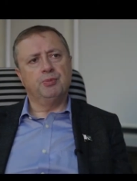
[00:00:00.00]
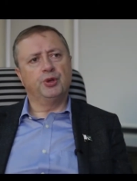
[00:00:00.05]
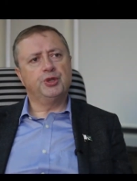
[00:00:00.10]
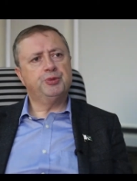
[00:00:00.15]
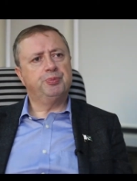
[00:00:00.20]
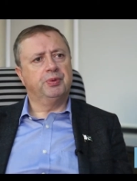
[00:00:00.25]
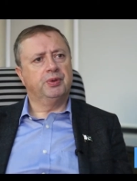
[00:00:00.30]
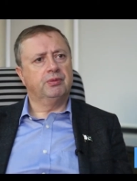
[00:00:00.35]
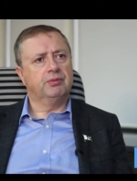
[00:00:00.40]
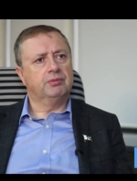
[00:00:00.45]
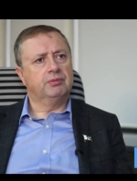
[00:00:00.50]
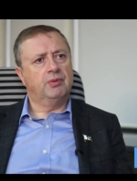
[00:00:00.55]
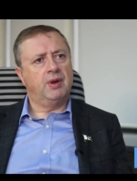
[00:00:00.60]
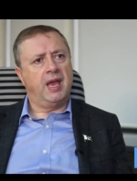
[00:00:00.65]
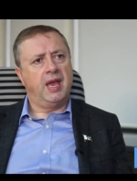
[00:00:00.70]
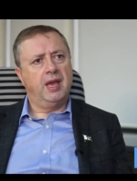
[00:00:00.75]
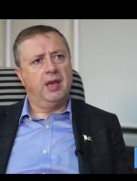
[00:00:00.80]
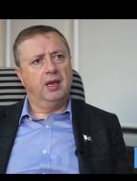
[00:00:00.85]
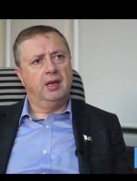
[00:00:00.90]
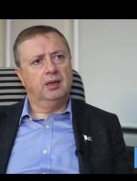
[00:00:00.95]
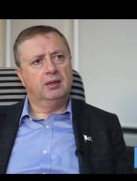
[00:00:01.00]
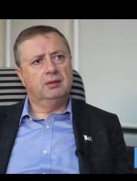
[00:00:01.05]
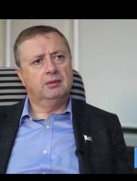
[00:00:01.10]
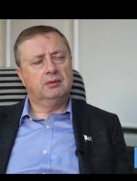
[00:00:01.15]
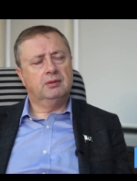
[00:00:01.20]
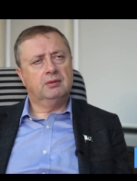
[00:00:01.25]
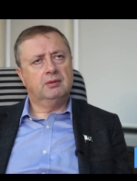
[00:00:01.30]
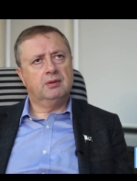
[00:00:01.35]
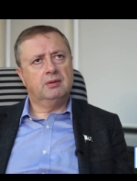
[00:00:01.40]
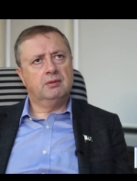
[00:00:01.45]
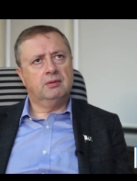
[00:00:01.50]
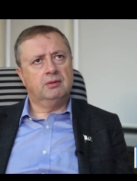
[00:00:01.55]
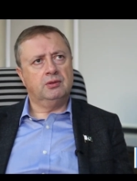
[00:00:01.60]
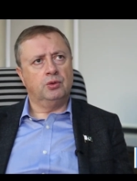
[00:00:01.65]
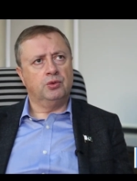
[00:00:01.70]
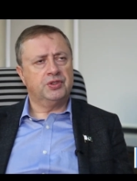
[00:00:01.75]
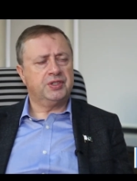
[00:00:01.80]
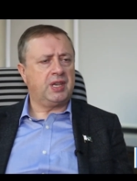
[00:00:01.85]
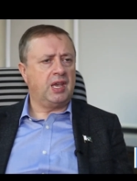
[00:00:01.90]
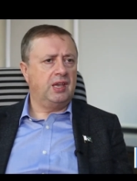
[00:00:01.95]
multiple
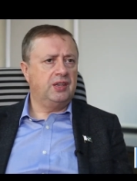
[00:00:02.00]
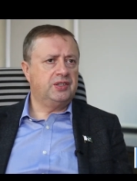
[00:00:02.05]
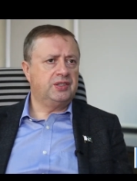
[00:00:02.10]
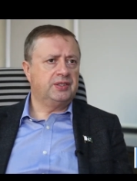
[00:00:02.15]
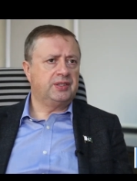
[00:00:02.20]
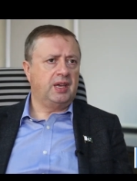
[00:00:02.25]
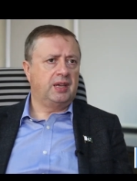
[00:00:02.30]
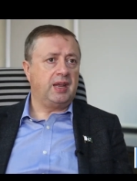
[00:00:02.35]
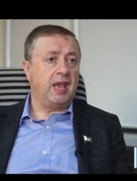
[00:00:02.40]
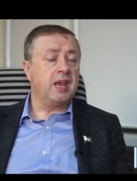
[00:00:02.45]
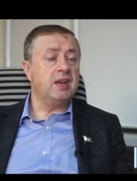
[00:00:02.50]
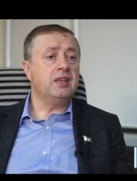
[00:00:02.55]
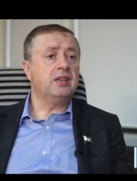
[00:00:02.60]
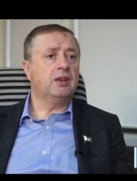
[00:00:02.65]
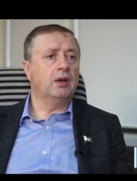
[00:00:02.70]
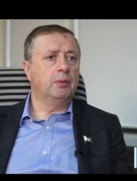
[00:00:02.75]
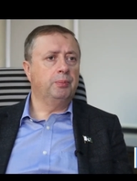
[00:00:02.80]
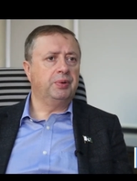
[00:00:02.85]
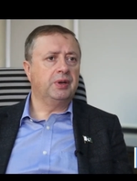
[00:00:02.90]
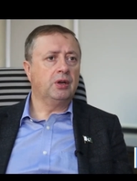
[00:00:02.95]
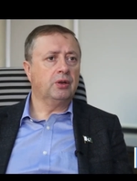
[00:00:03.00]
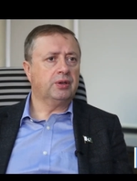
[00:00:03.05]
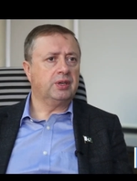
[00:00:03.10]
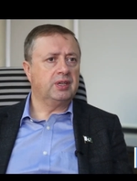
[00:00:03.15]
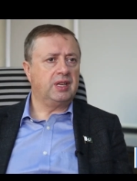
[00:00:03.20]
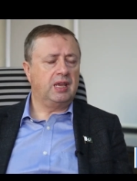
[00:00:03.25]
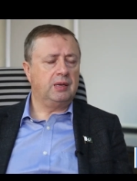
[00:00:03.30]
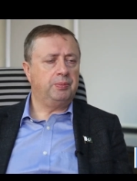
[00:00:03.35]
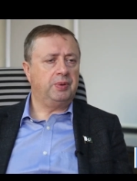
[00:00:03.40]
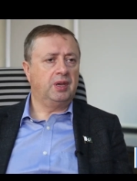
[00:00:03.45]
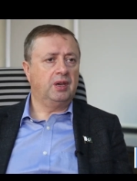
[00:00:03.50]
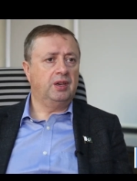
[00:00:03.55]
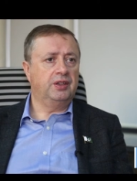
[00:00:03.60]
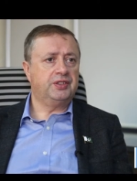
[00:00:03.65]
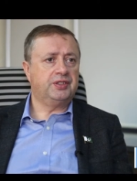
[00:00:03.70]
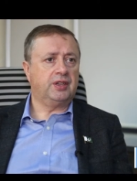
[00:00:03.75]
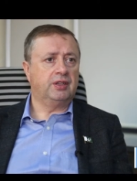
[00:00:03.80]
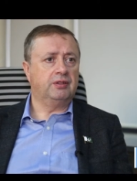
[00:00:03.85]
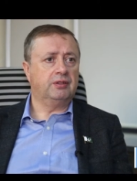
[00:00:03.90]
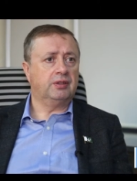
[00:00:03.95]
use cases that any company looking at
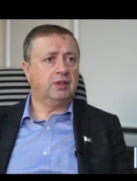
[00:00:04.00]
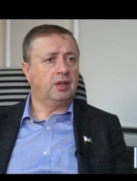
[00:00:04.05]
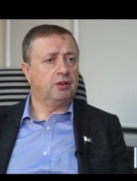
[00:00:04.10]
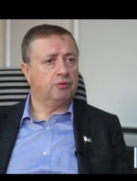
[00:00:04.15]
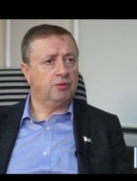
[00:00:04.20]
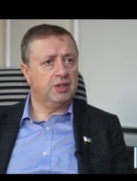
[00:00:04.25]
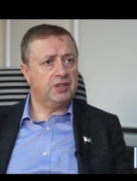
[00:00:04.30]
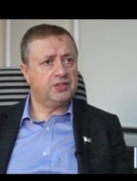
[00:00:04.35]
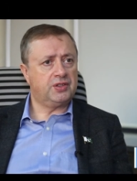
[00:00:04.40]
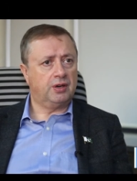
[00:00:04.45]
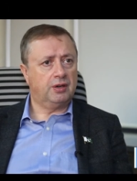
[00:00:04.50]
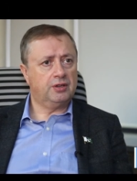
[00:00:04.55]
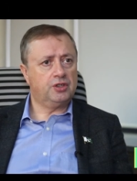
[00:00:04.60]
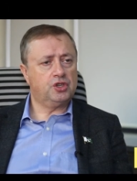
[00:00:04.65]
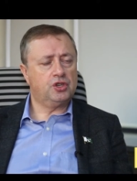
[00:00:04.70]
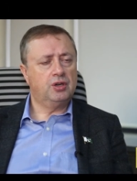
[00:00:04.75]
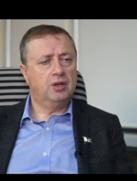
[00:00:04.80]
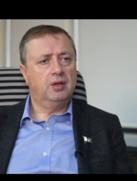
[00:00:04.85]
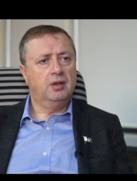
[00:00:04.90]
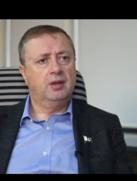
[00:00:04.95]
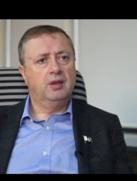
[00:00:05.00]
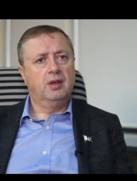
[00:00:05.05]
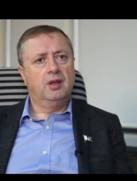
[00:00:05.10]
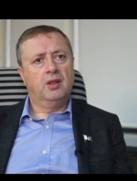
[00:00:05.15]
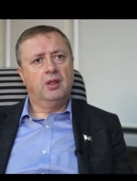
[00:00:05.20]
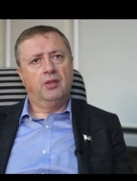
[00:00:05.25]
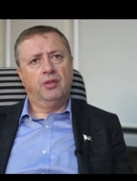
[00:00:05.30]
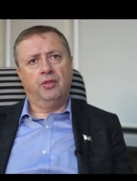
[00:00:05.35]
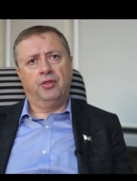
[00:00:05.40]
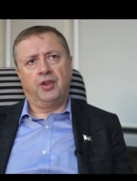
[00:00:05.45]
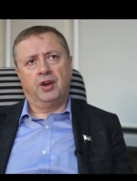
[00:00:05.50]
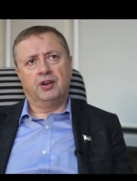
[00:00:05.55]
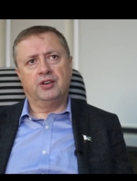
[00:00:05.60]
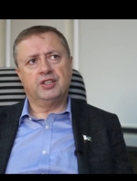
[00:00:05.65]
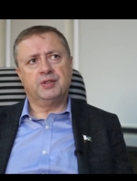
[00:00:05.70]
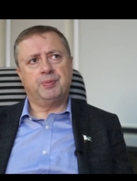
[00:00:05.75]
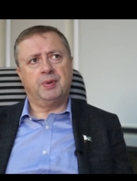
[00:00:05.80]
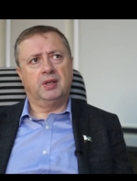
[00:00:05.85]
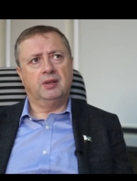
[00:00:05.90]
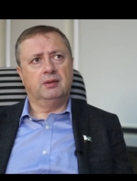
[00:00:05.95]
APIs can research.
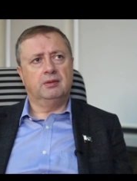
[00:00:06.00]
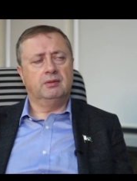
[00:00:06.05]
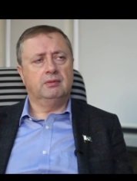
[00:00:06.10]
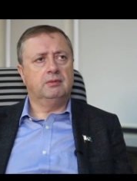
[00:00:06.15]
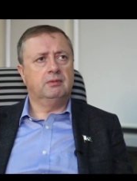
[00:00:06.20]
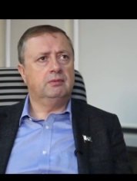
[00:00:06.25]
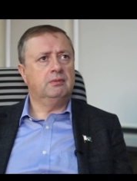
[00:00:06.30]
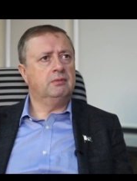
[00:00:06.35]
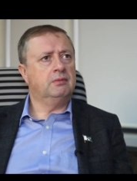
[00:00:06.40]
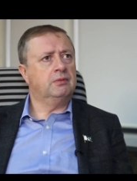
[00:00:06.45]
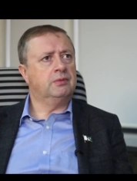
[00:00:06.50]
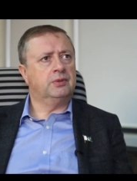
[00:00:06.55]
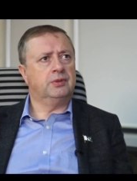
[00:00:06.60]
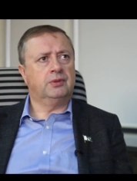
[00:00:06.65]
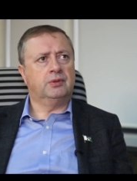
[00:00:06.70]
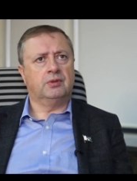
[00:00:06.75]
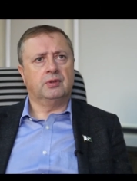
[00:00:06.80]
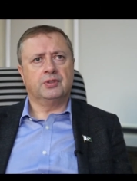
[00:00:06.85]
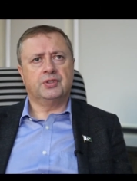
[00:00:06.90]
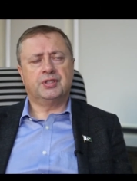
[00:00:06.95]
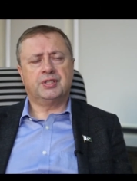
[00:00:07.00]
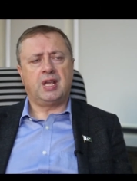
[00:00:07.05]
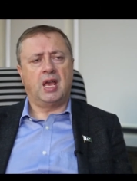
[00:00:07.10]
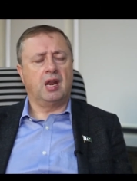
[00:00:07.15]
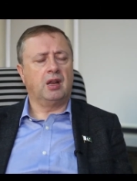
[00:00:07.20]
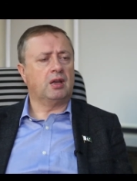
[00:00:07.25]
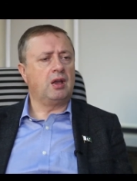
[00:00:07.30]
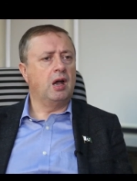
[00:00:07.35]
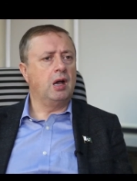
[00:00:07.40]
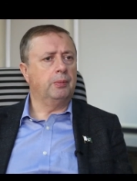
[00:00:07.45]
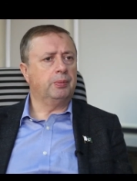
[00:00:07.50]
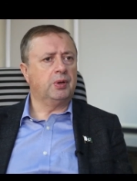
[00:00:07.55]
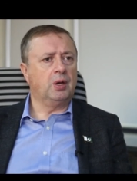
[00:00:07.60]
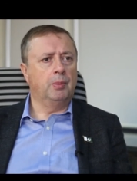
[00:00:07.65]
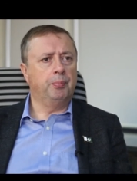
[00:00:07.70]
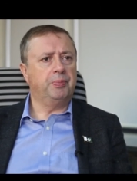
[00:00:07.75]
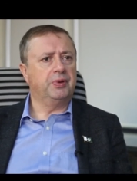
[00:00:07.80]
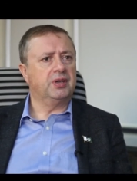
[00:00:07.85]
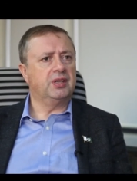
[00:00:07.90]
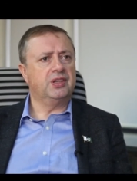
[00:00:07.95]
There's telecom
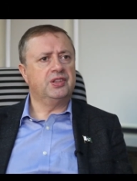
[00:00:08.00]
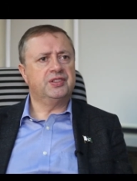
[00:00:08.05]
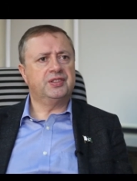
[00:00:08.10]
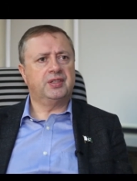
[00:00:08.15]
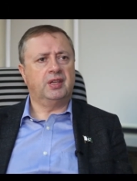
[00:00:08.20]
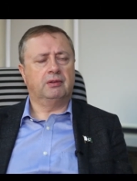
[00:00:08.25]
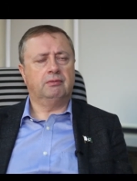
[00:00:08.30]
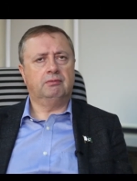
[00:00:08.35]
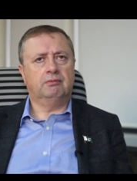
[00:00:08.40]
companies that,